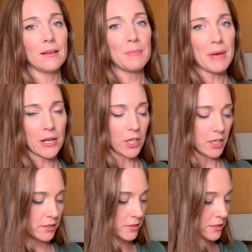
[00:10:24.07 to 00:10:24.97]
better.
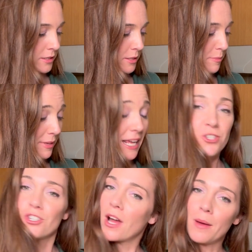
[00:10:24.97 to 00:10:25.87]
But I
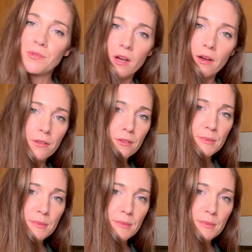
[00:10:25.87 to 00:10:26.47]
chopped all those